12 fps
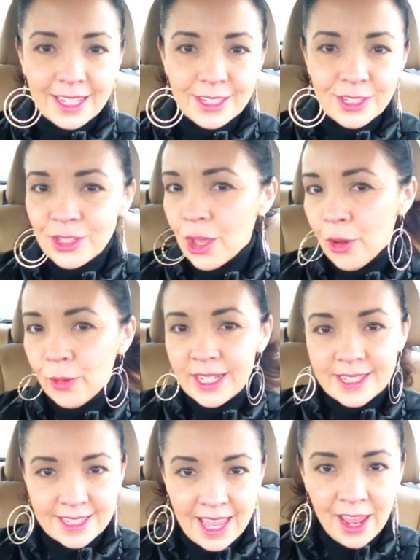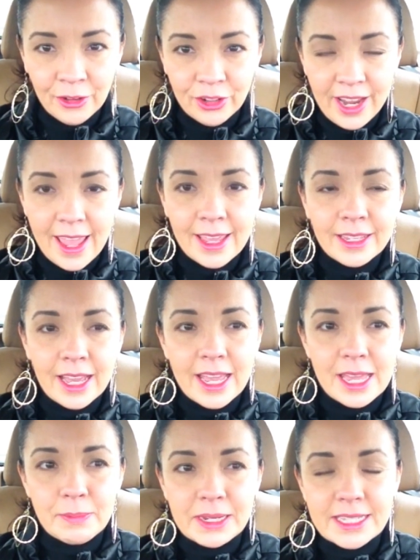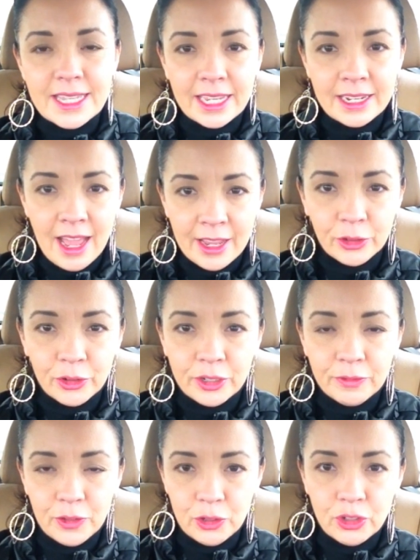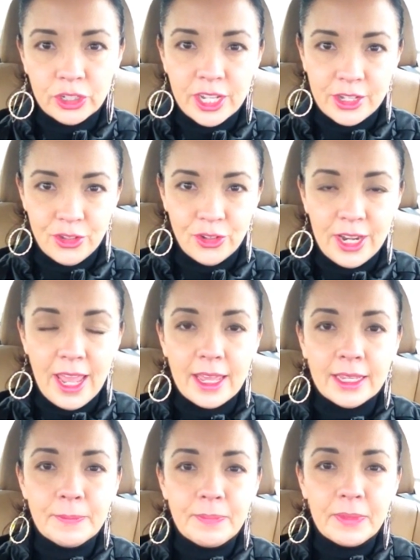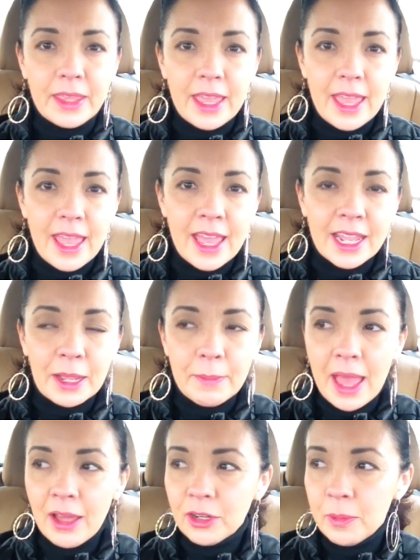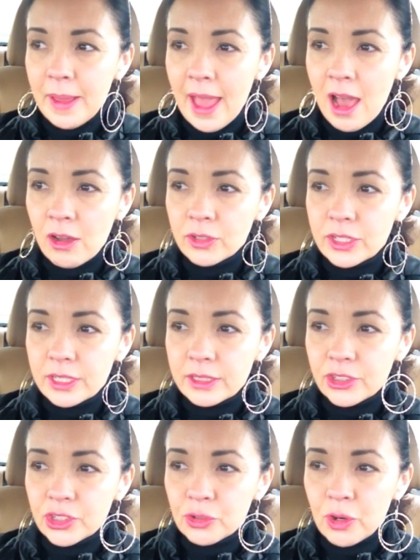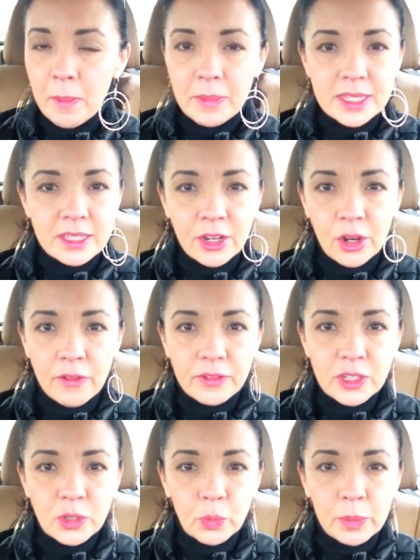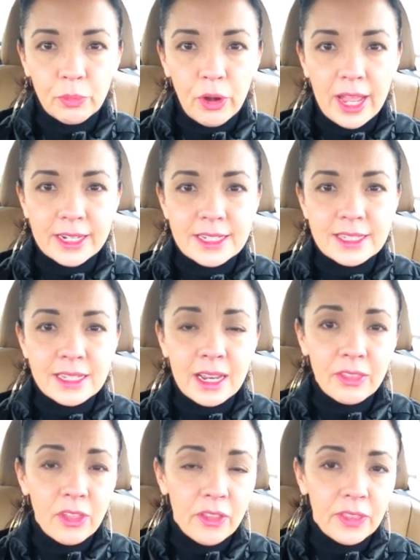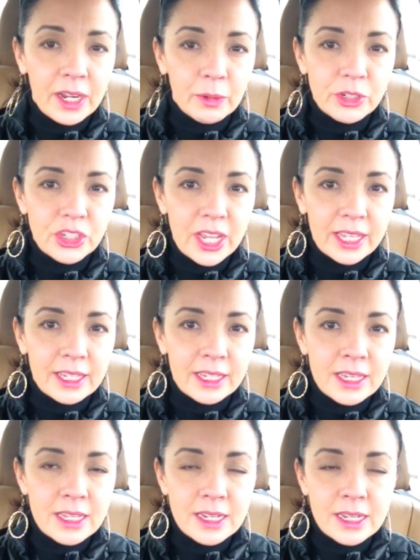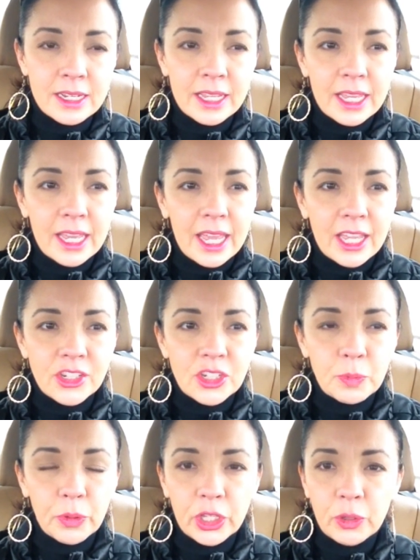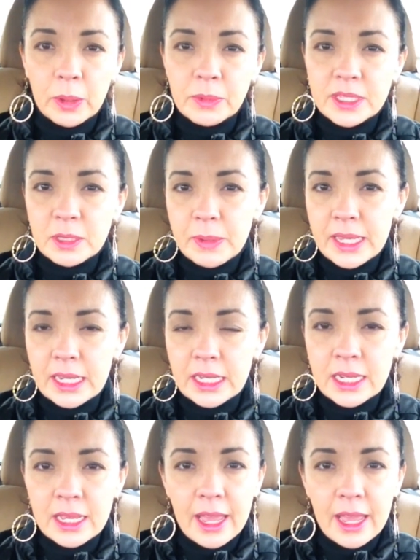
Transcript: So it's Saturday. I had my second iron infusion yesterday, and I'm out and about. Just dropped my son off at swim practice, and I thought that I would check in and just bring you up to speed.